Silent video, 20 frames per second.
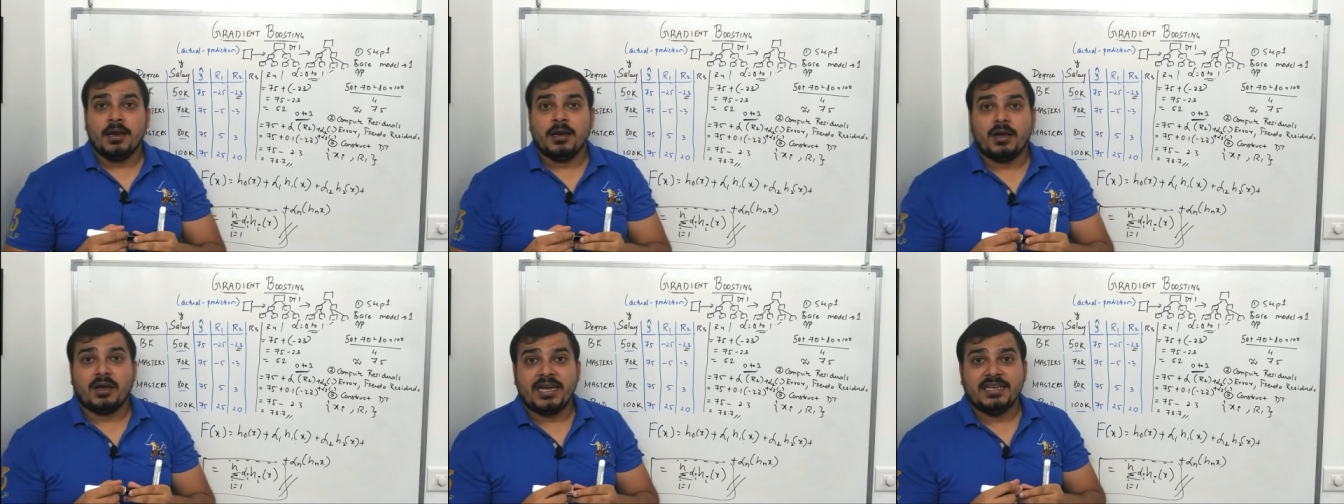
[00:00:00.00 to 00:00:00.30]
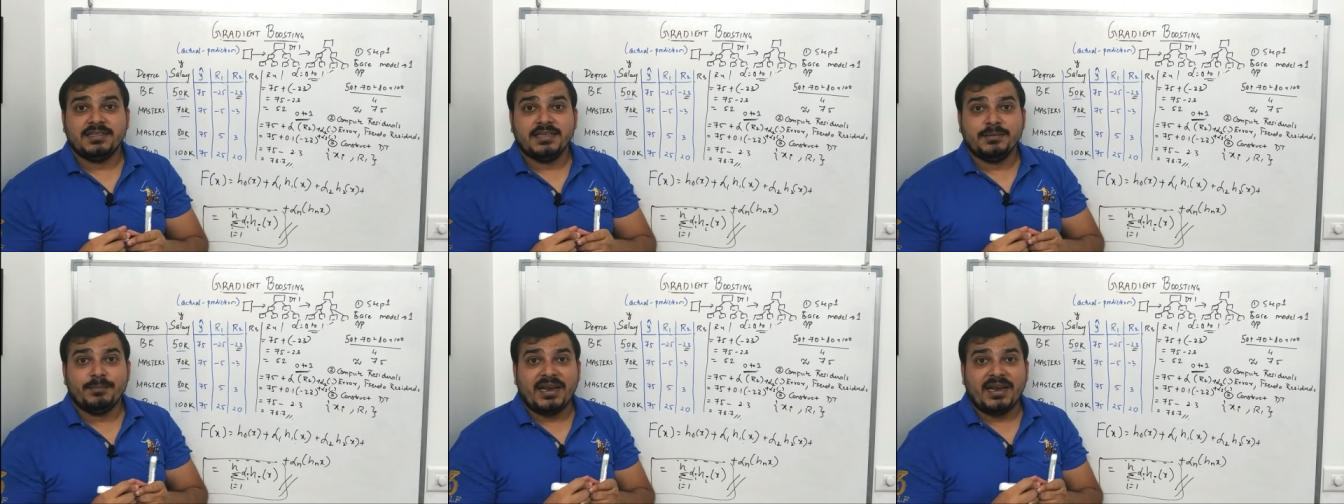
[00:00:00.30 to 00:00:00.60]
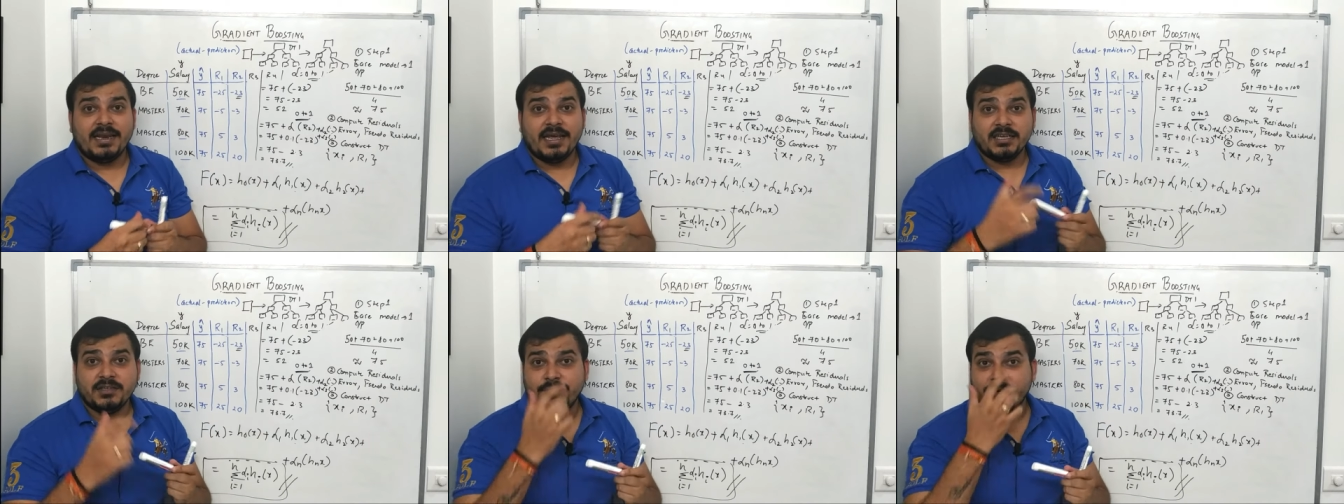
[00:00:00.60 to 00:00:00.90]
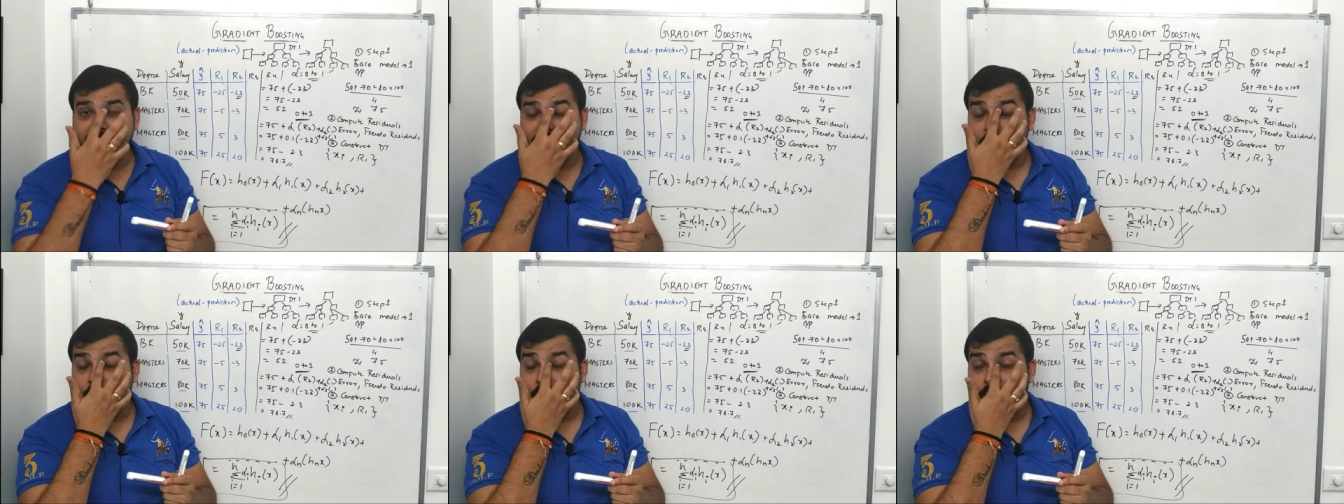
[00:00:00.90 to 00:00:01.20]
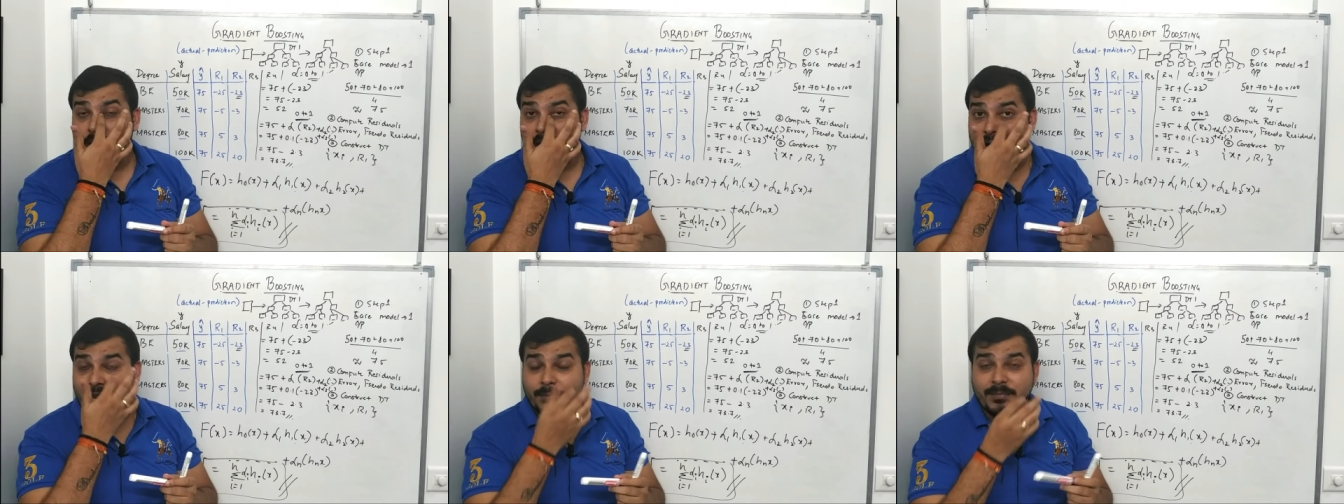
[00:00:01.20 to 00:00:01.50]
Now guys, in my next
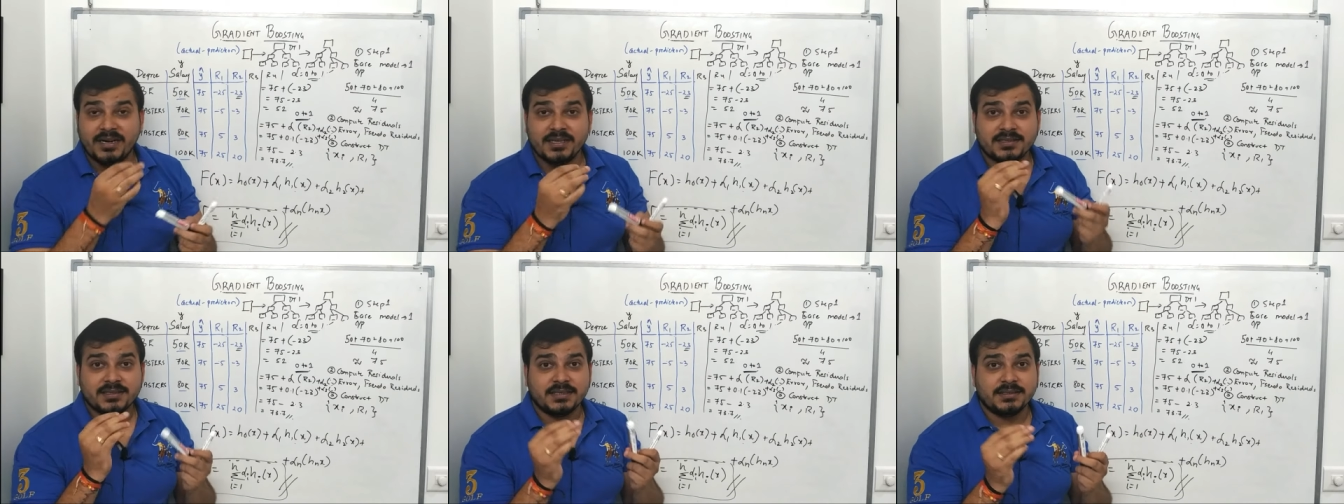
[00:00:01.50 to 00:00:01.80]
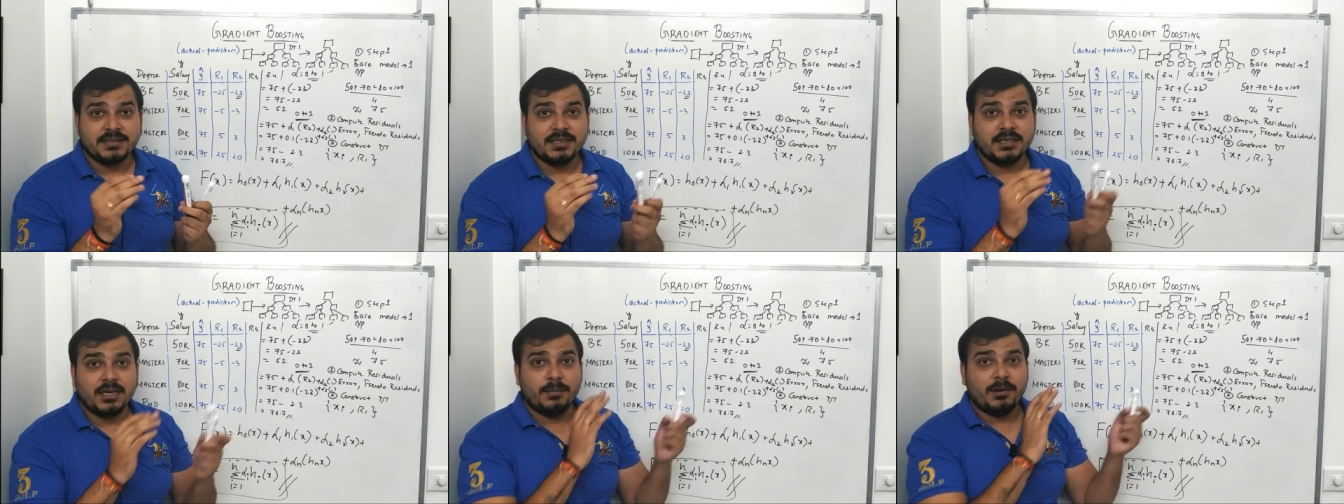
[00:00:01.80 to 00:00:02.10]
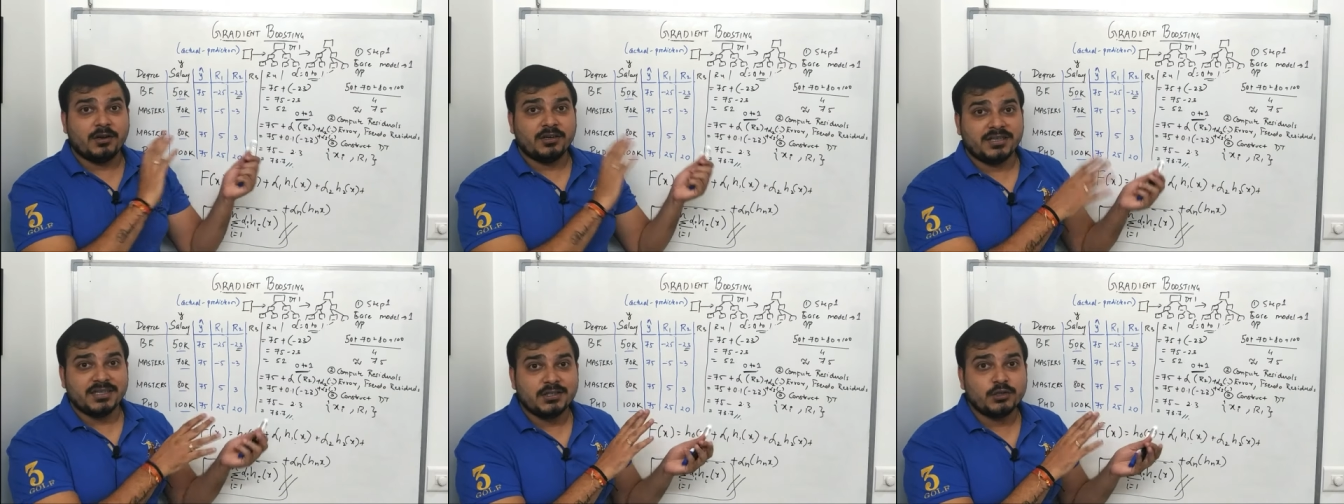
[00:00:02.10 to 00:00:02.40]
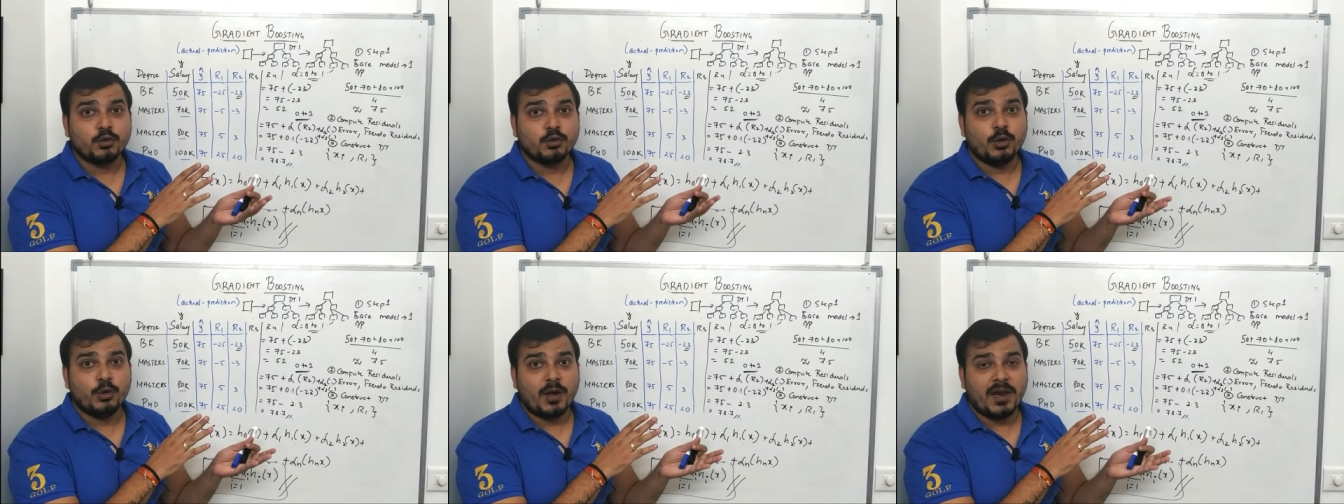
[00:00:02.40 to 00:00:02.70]
video, I'll be discussing about this pseudo